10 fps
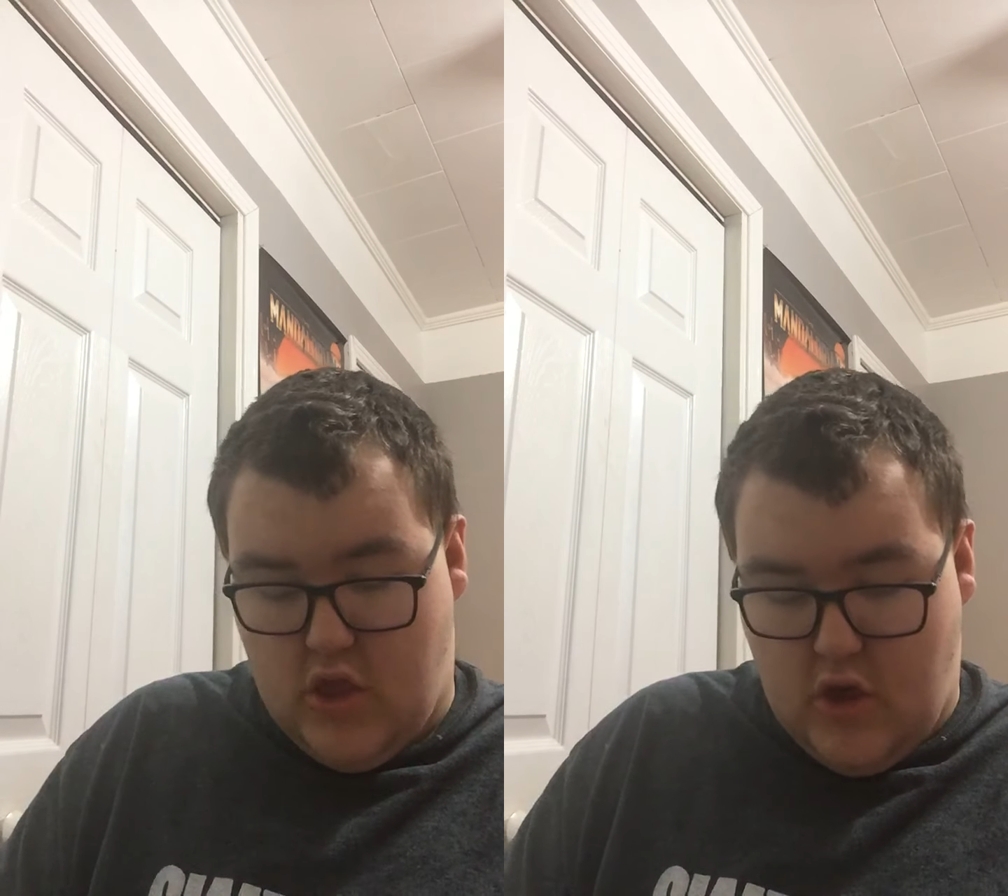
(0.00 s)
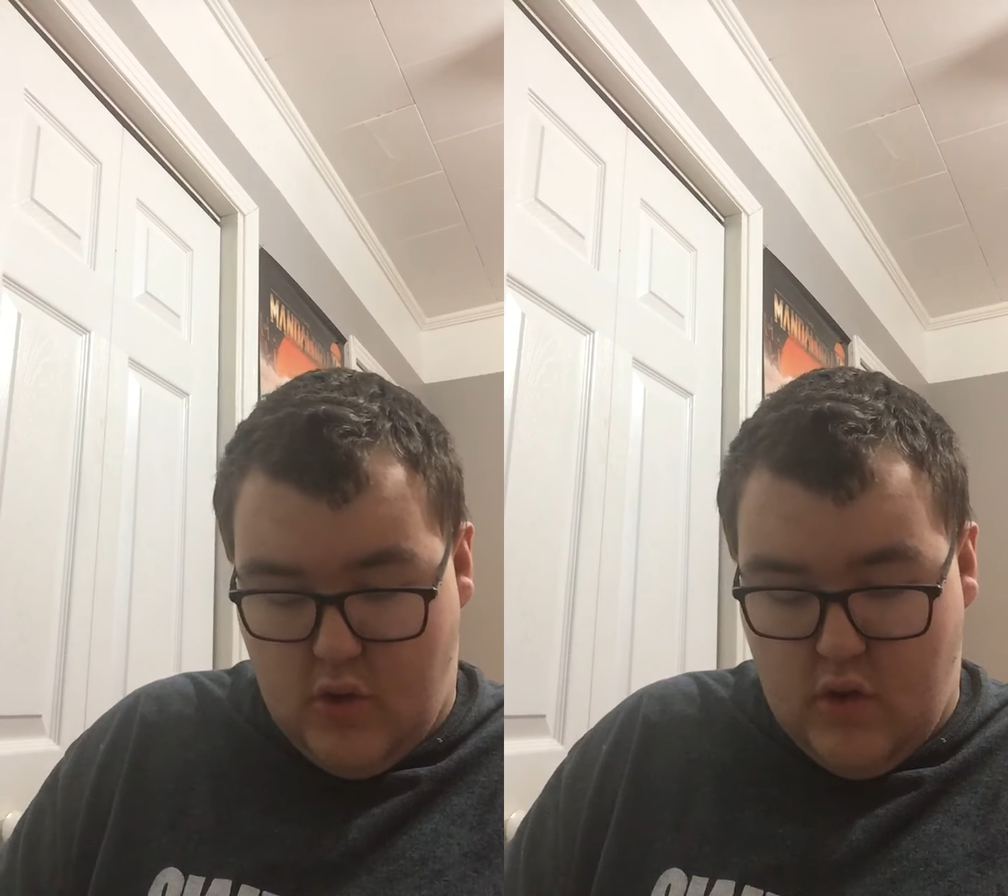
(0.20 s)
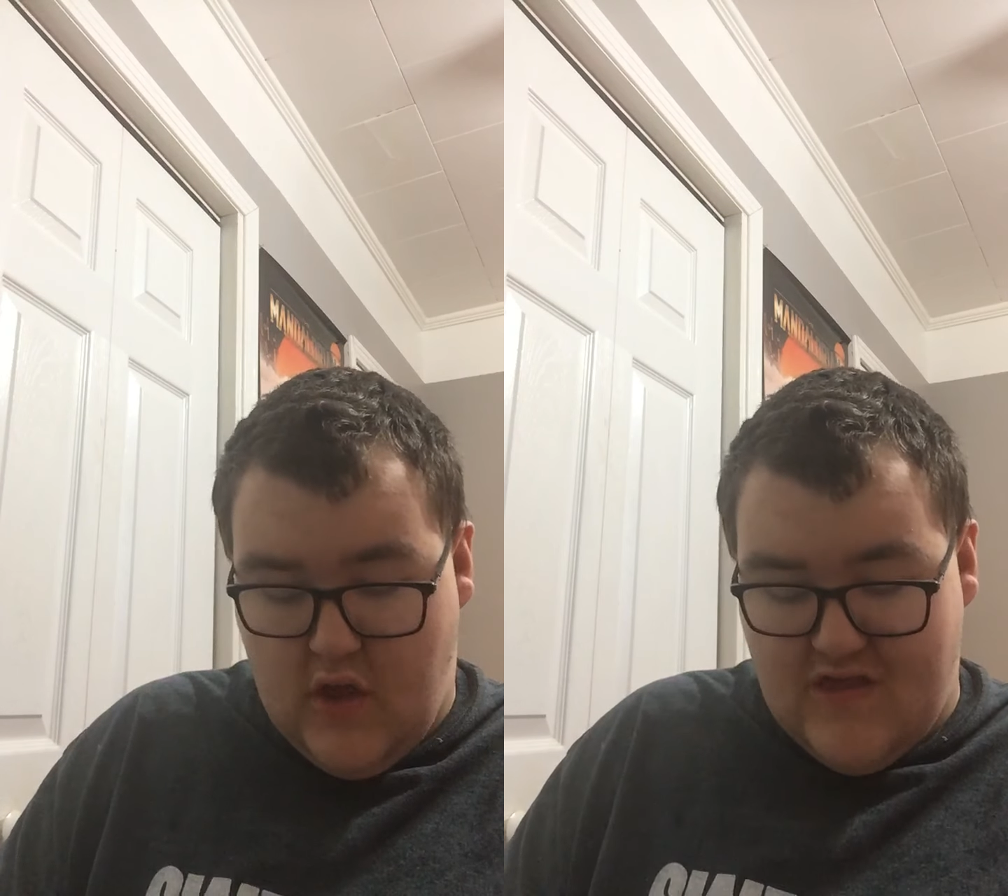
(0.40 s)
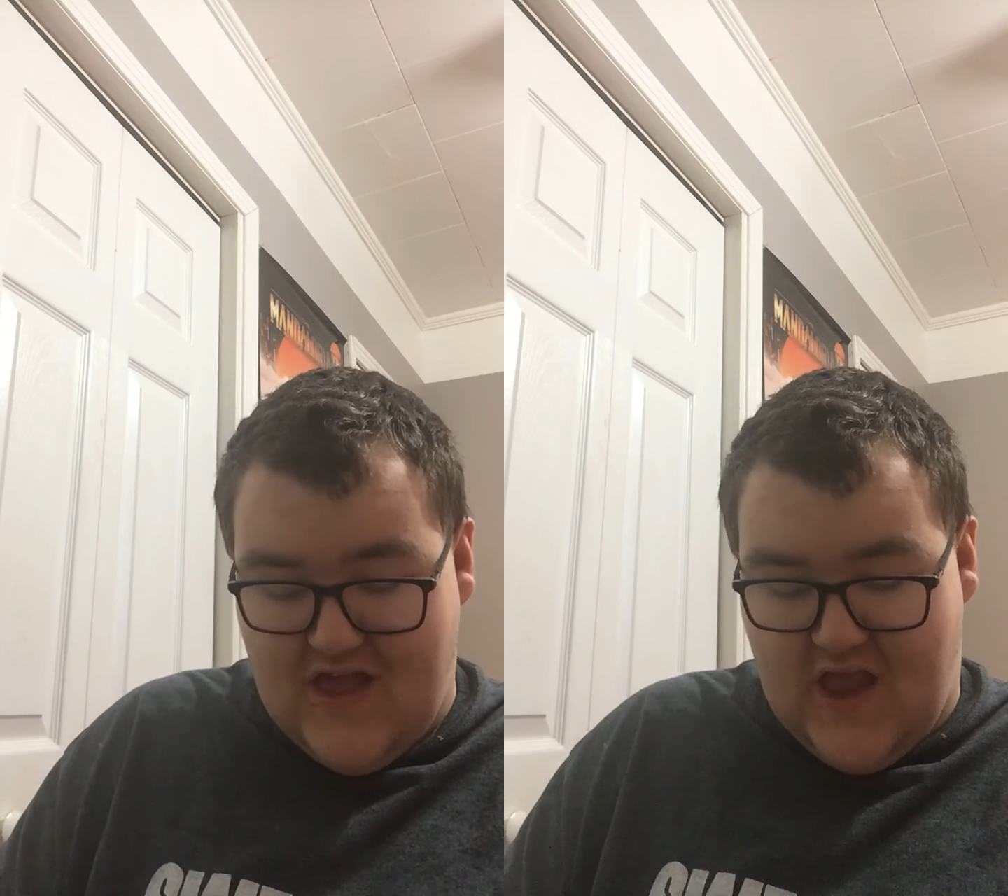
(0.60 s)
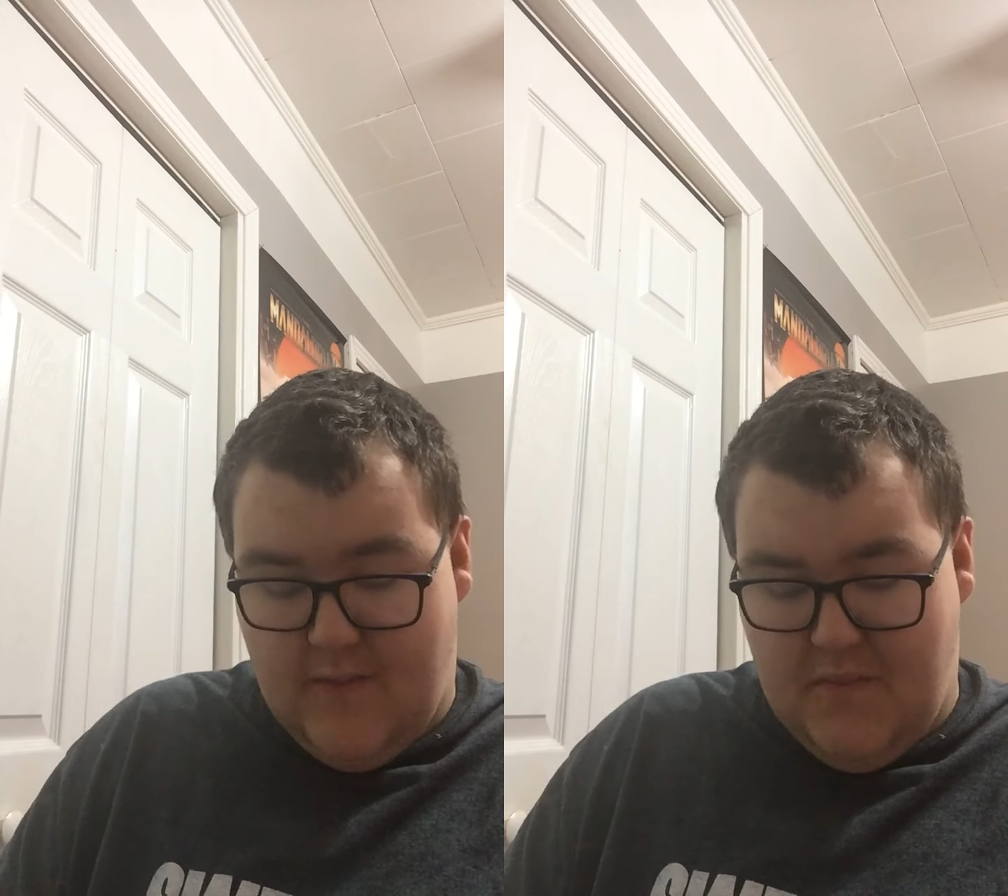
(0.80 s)
So
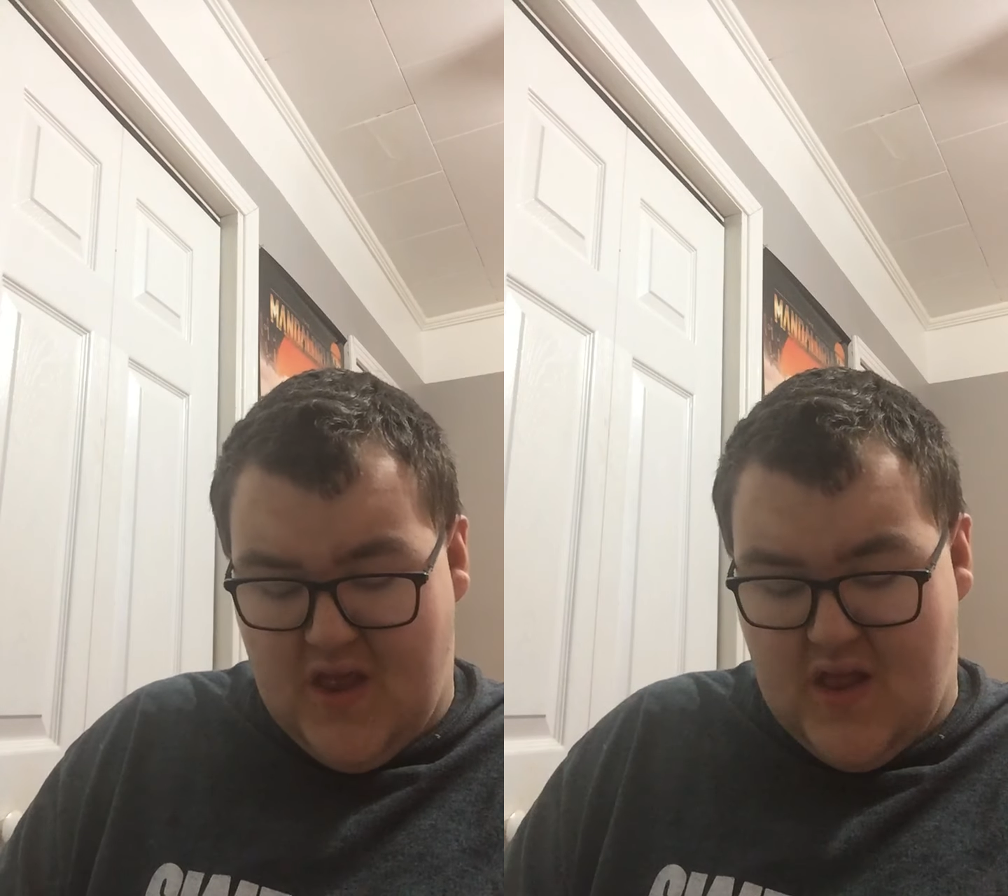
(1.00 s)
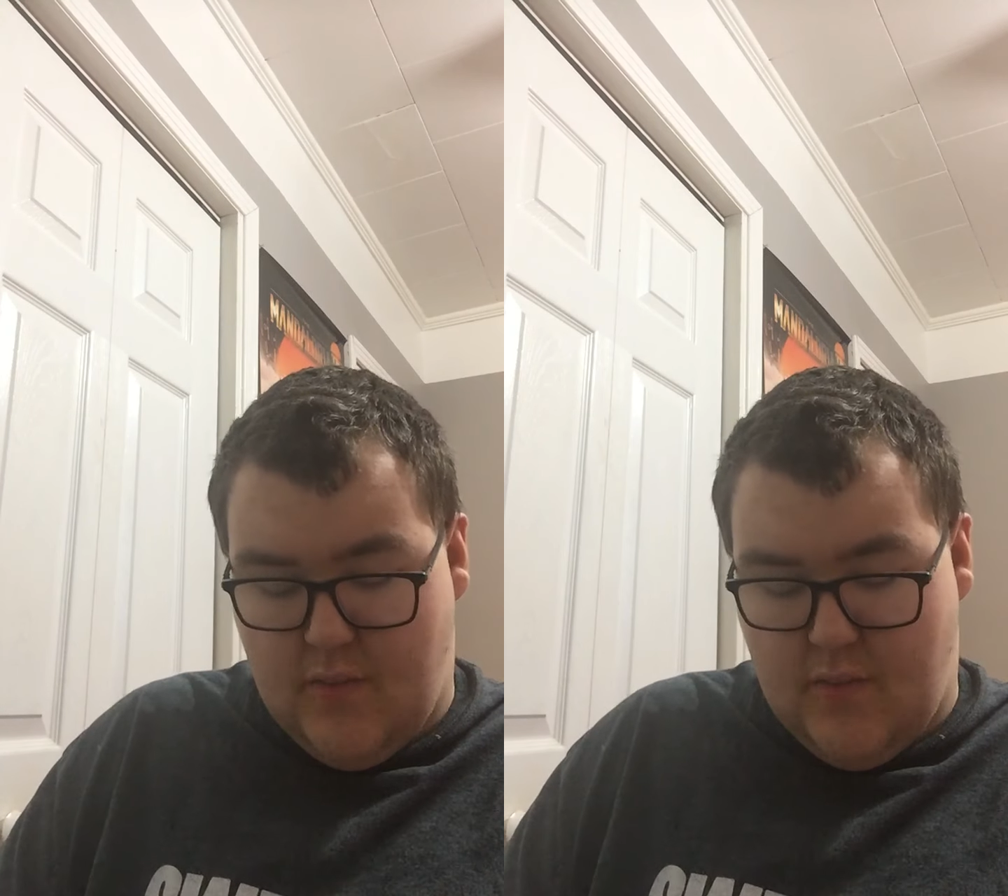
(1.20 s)
then he meets